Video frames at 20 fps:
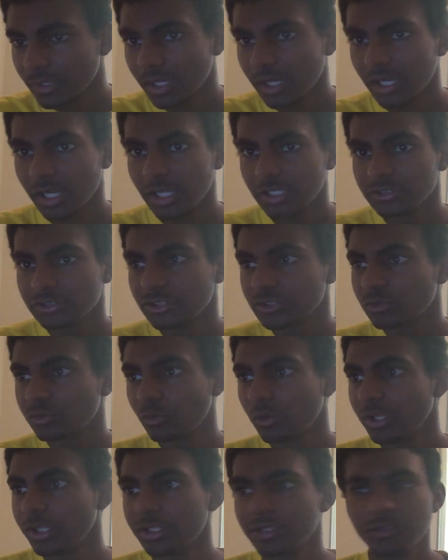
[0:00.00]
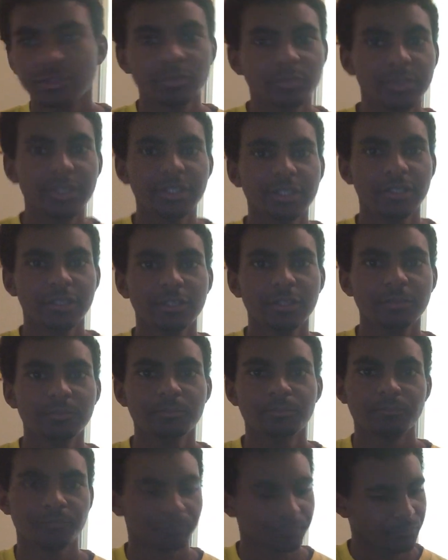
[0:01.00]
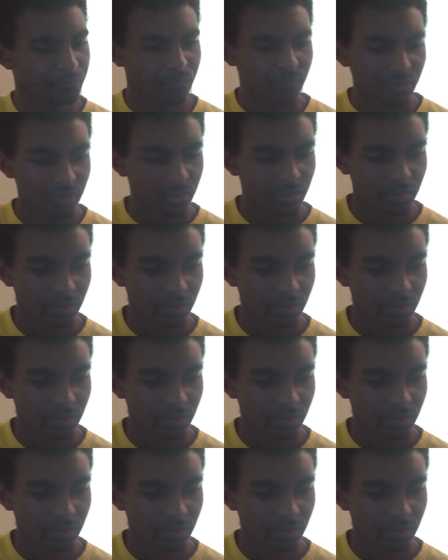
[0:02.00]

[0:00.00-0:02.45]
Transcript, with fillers: I just want it to be. It's still raining.